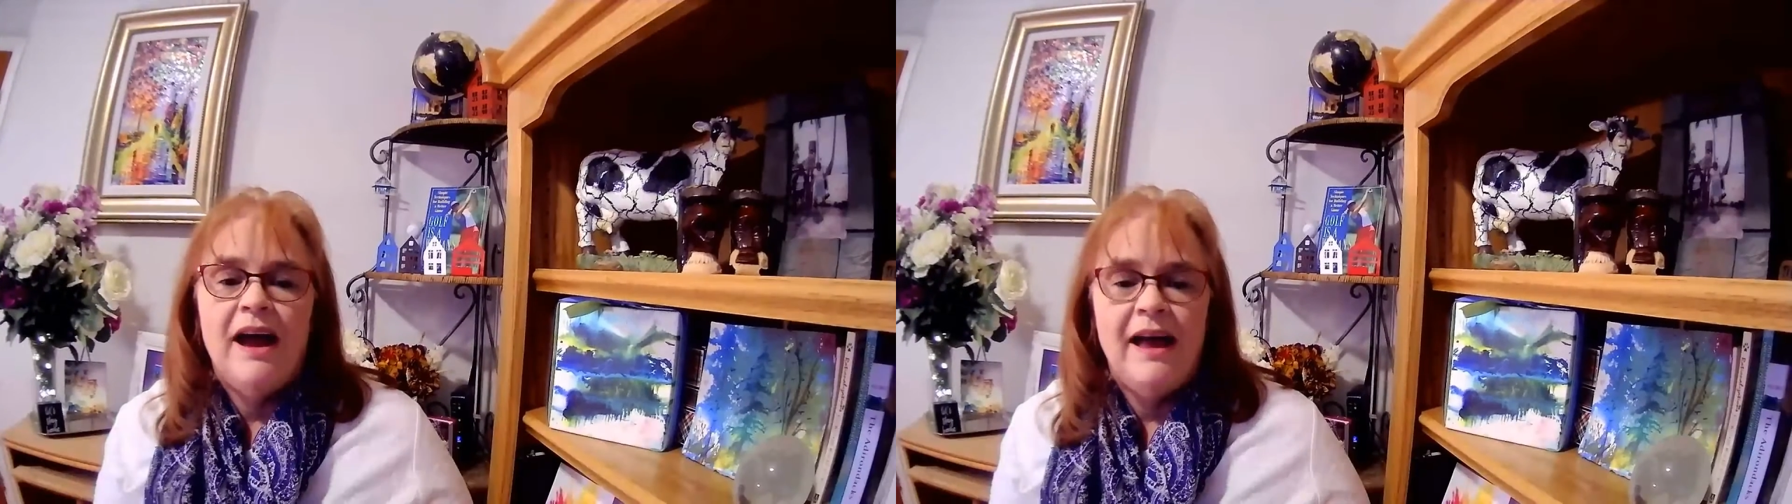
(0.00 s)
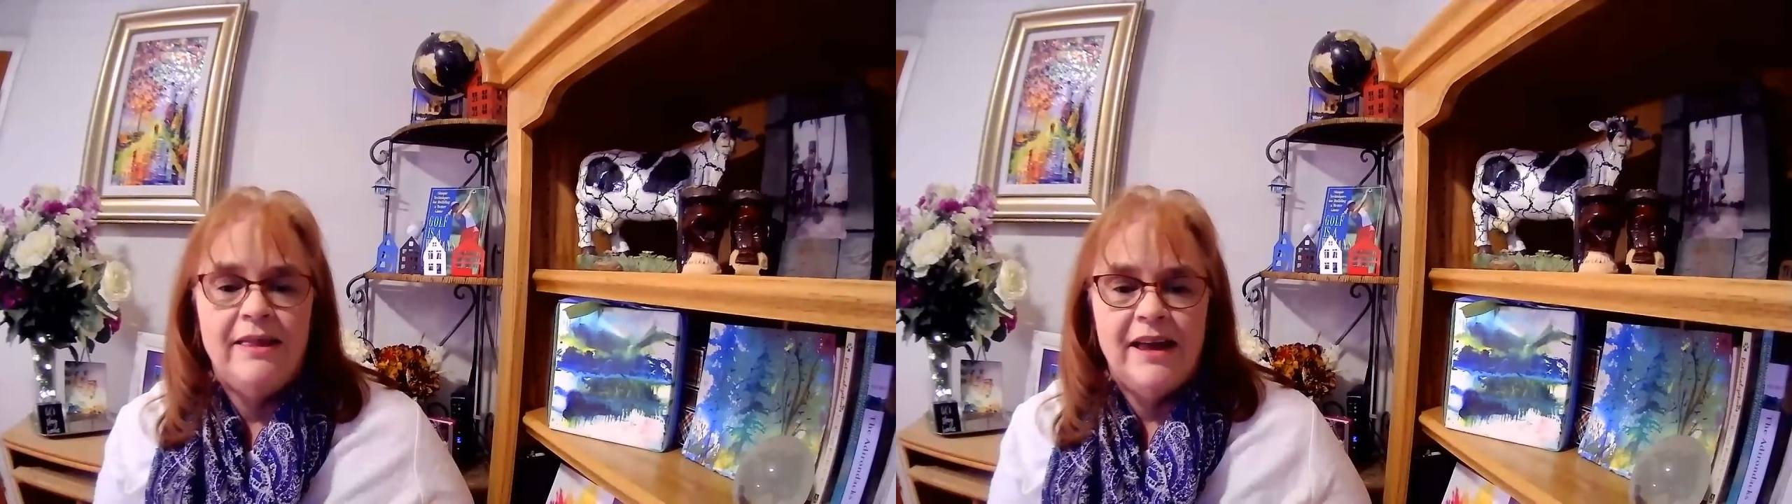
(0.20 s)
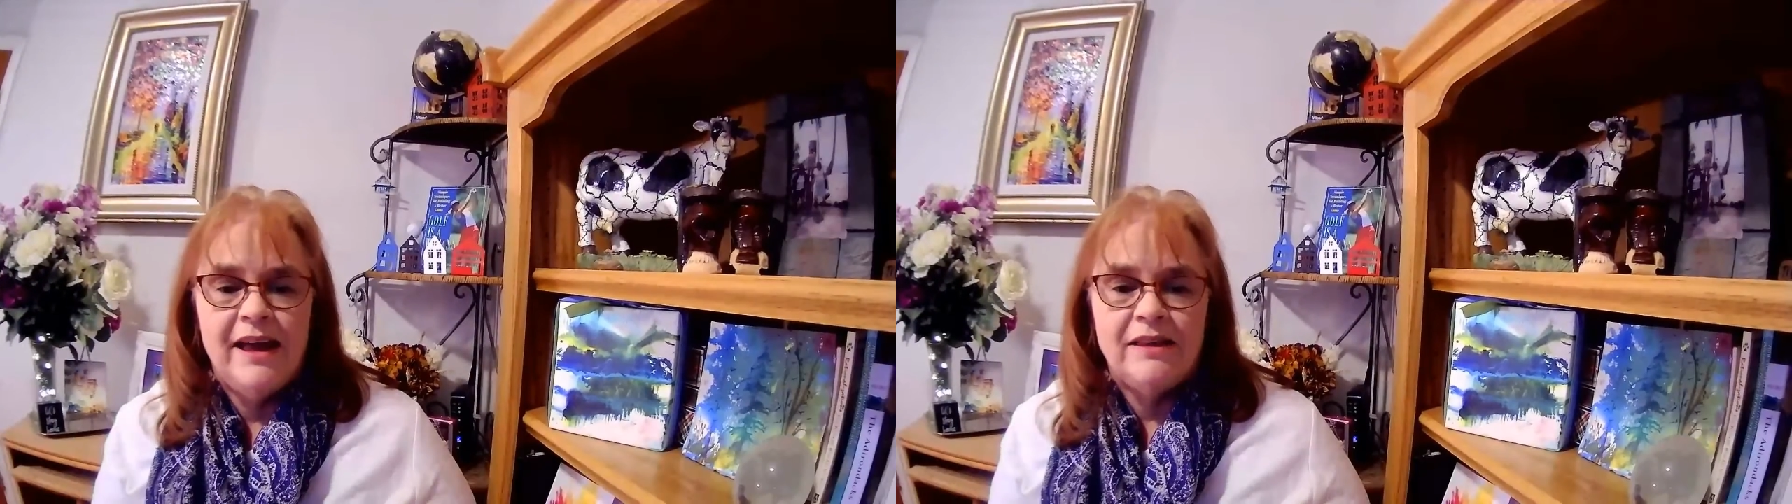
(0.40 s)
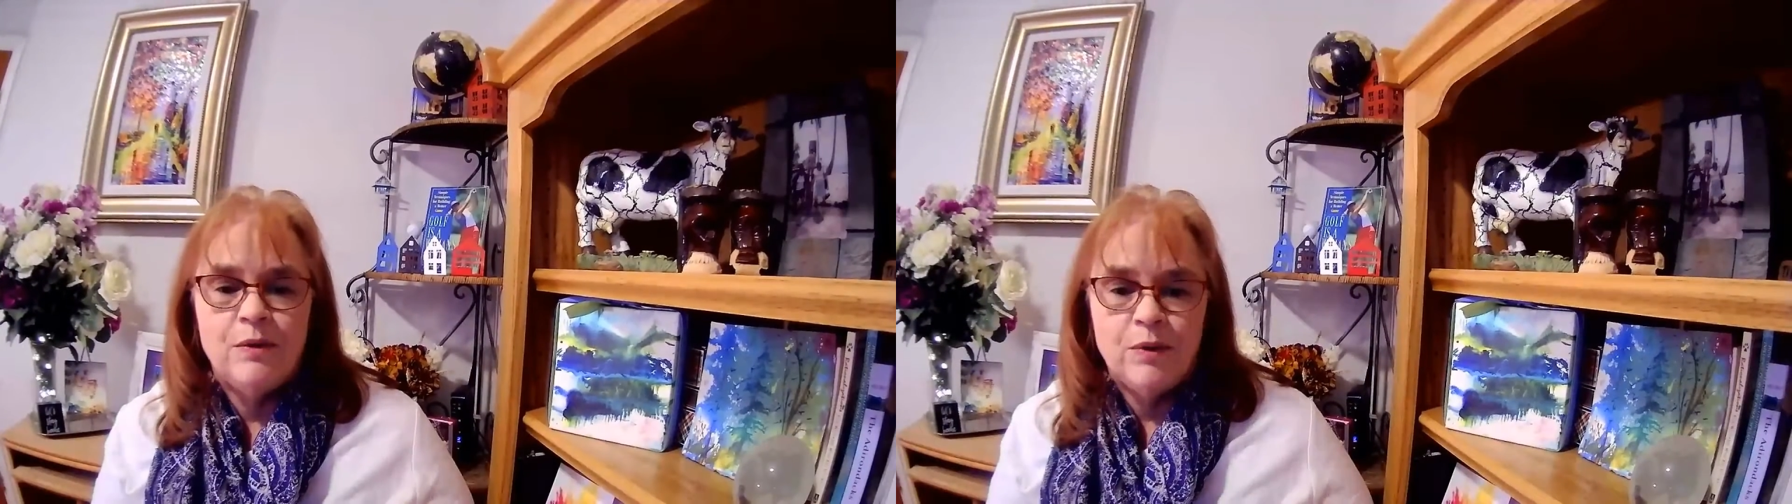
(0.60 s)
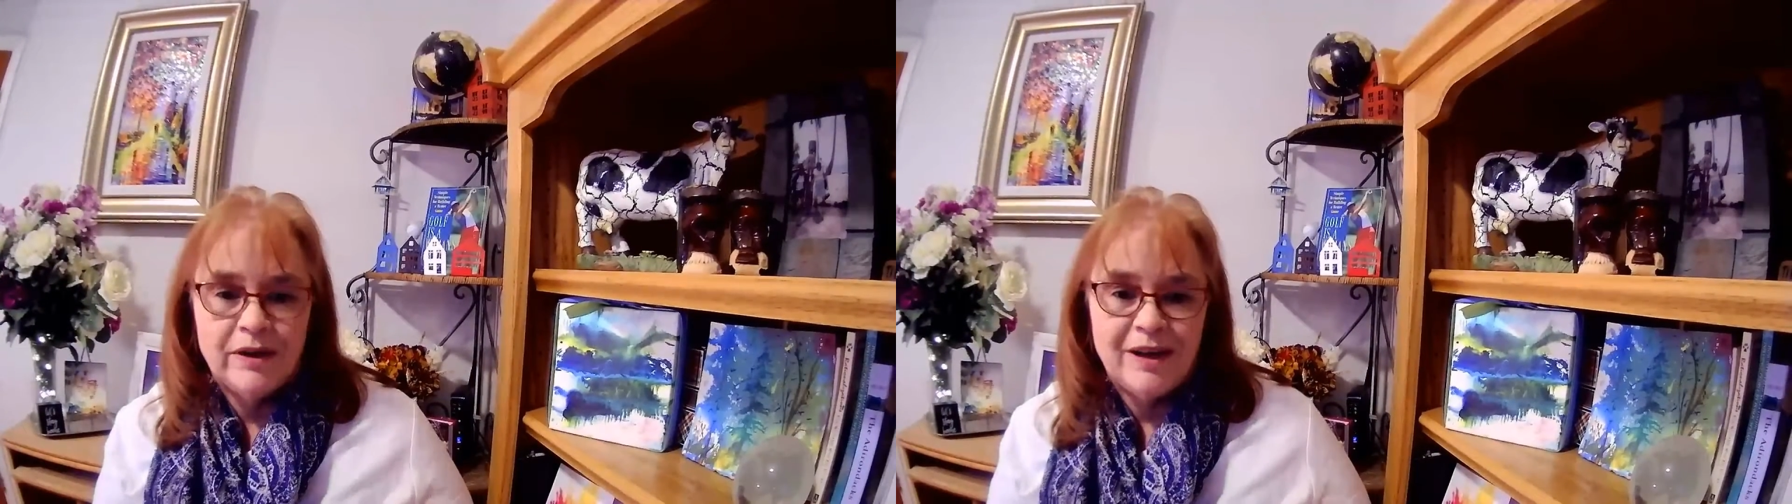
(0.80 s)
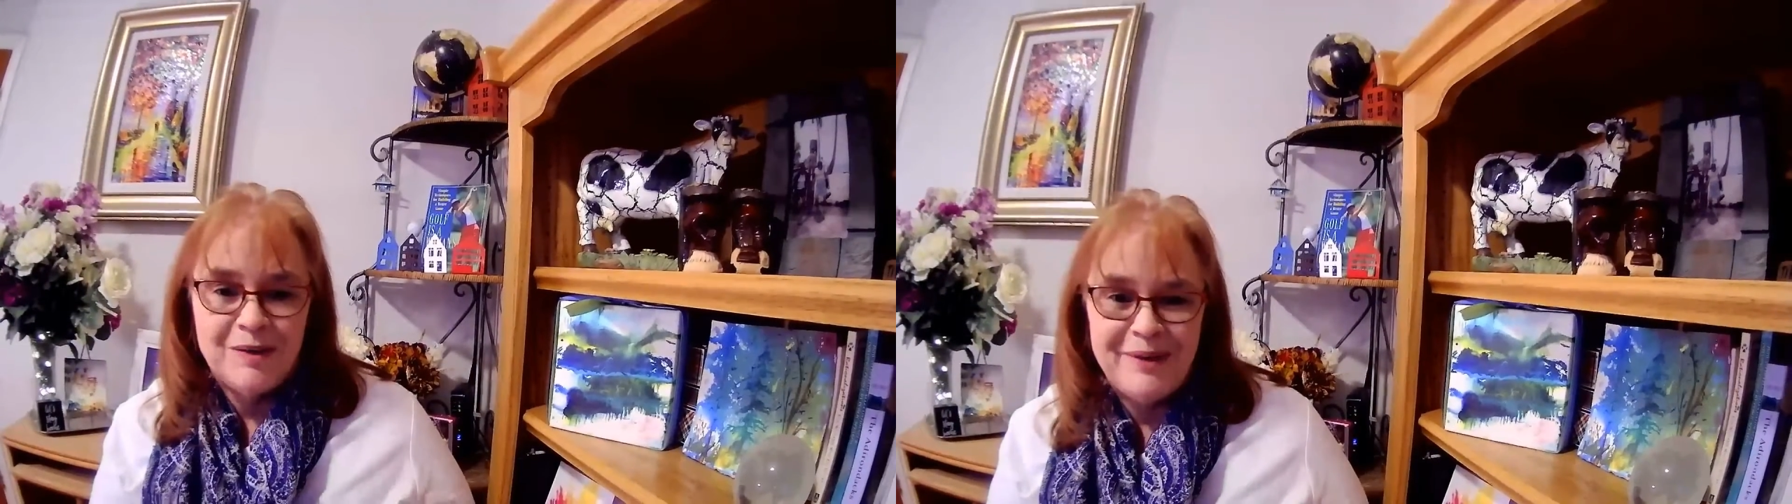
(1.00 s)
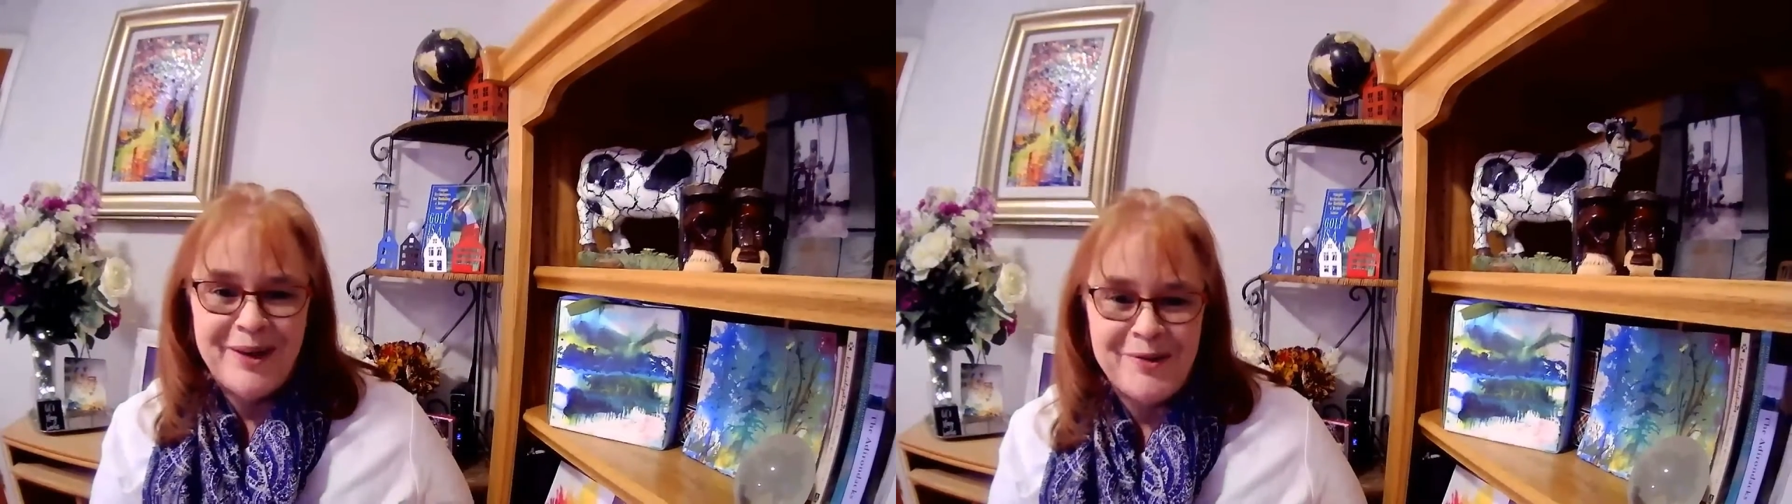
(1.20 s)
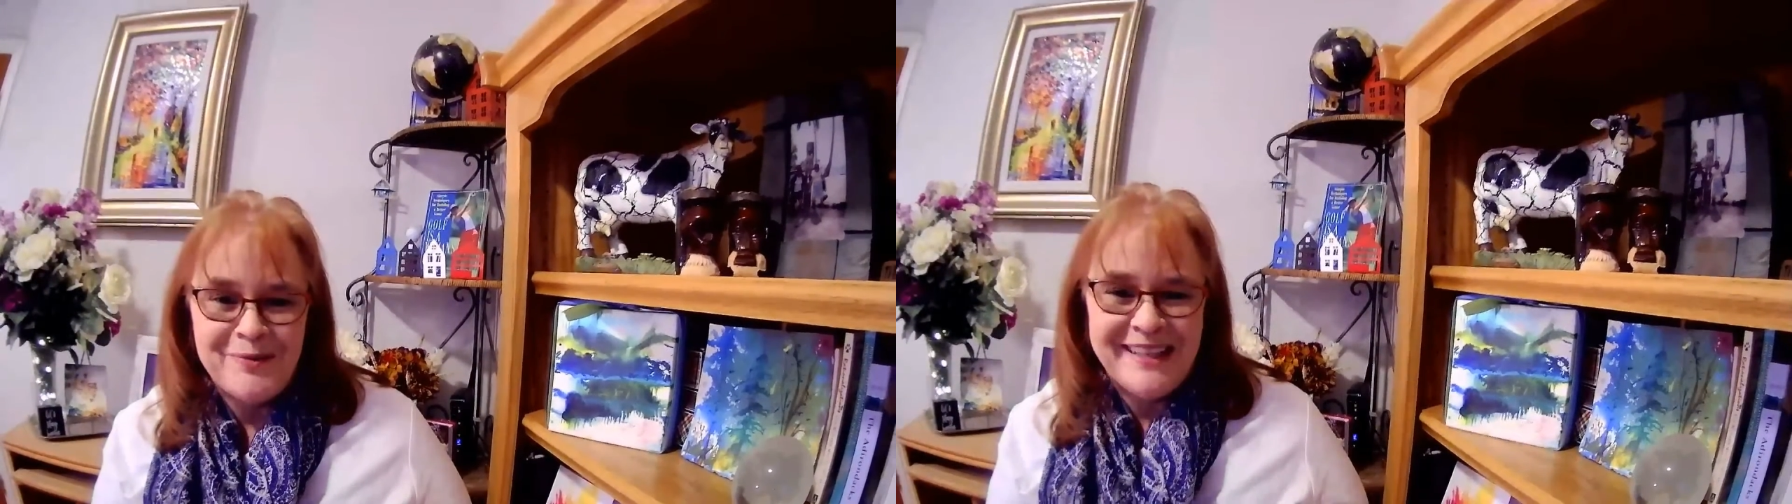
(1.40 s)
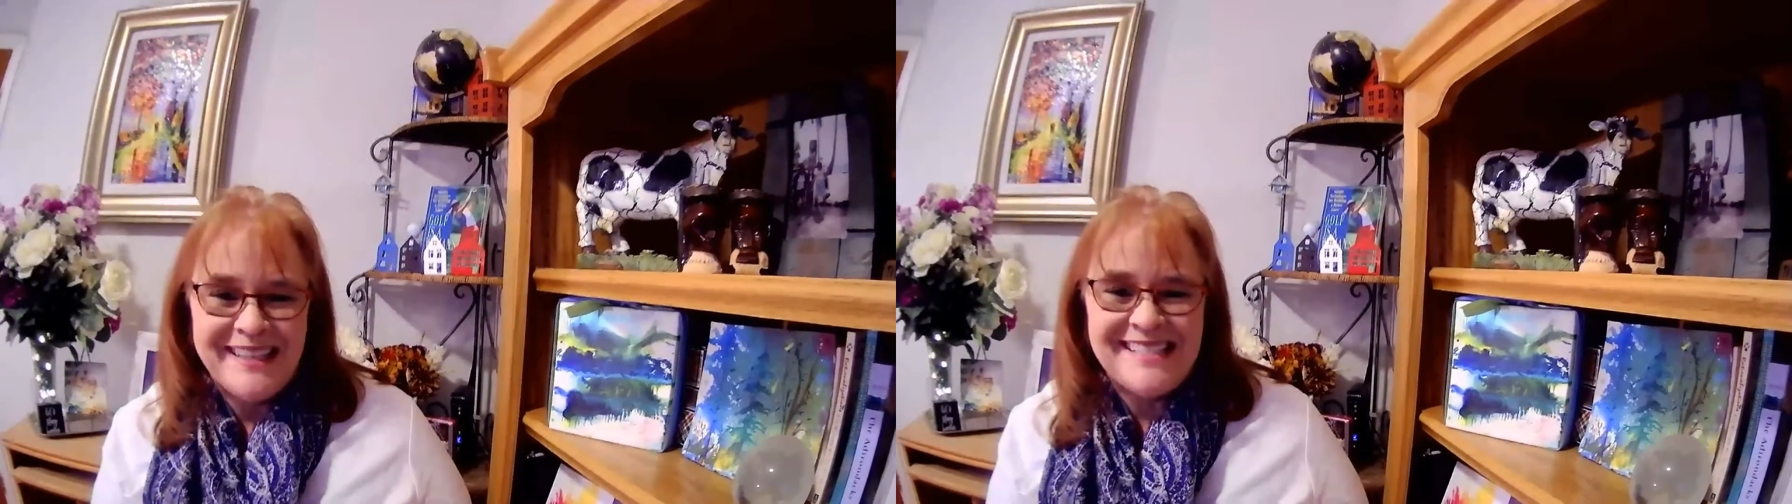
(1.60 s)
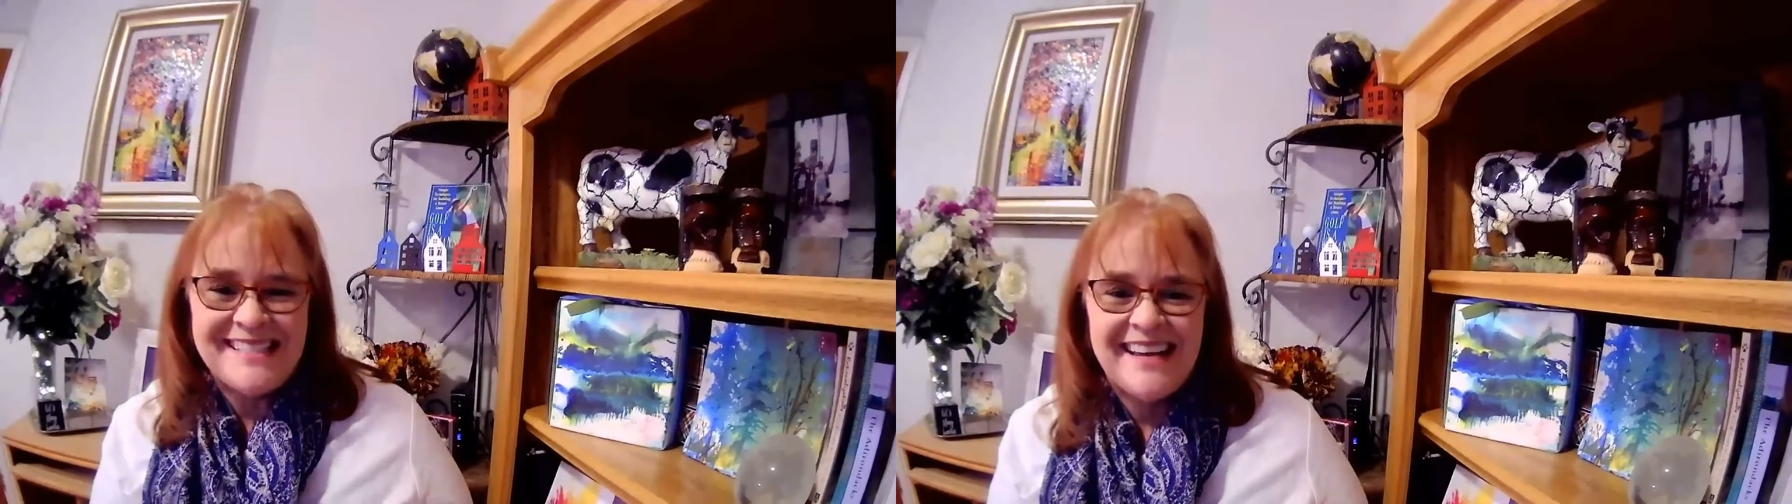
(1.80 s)
and that they weren't going to be
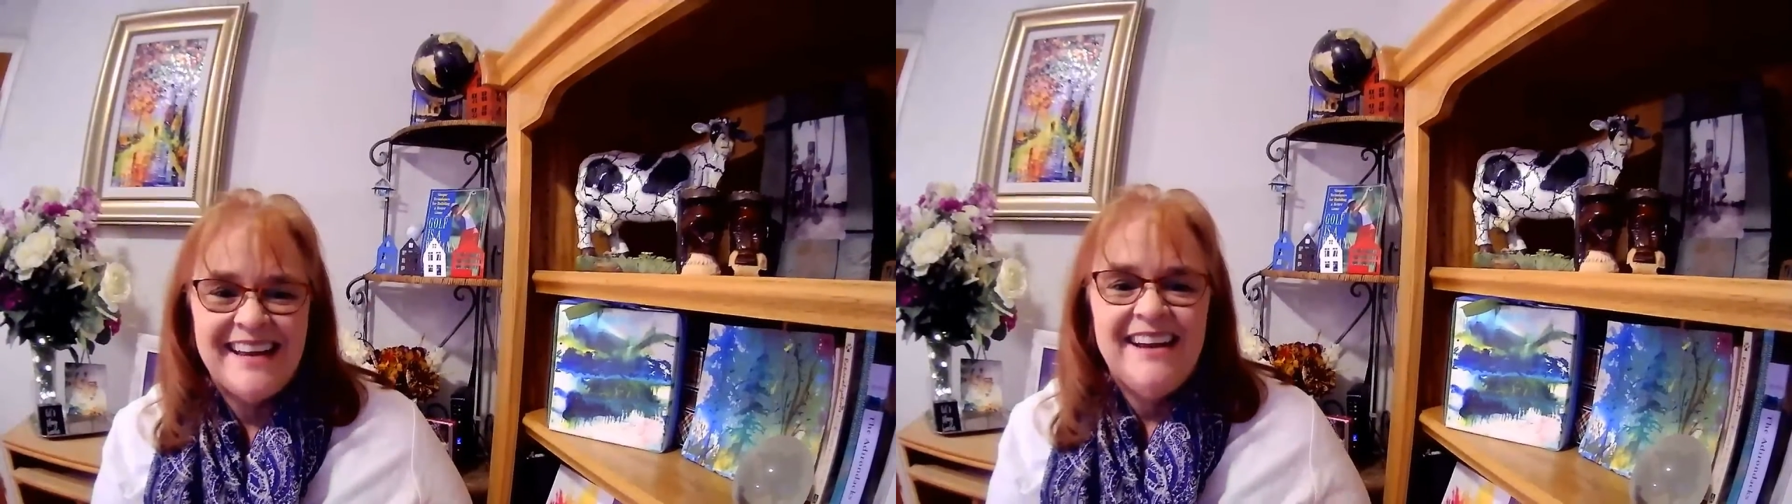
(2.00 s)
homeless.